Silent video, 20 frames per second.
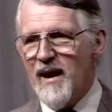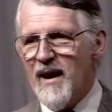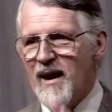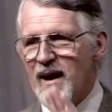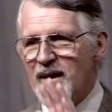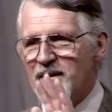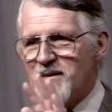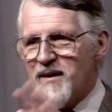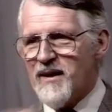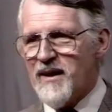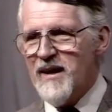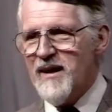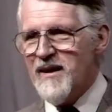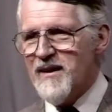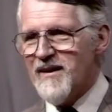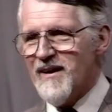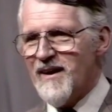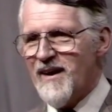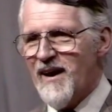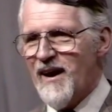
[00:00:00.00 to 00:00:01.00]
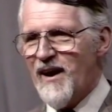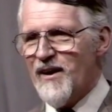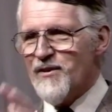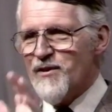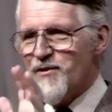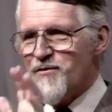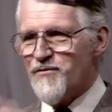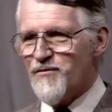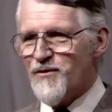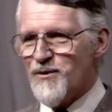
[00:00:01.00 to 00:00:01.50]
And here are
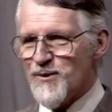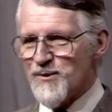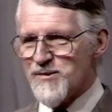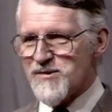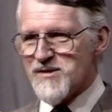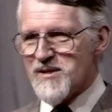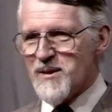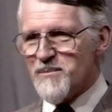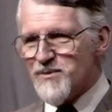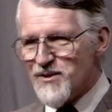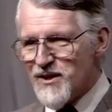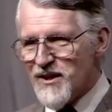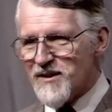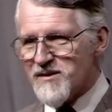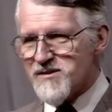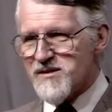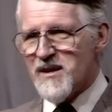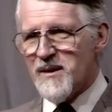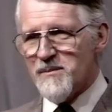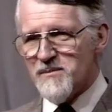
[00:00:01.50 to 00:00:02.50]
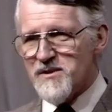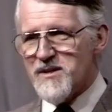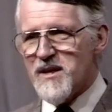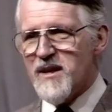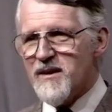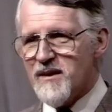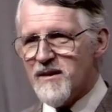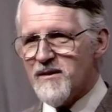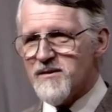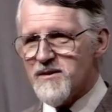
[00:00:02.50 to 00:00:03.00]
the four subjects I'm
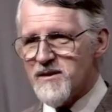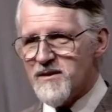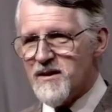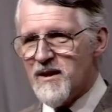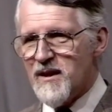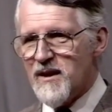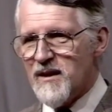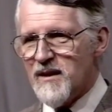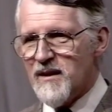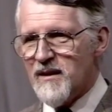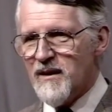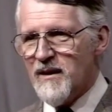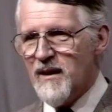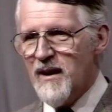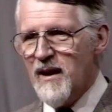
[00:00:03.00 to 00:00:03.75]
taking today.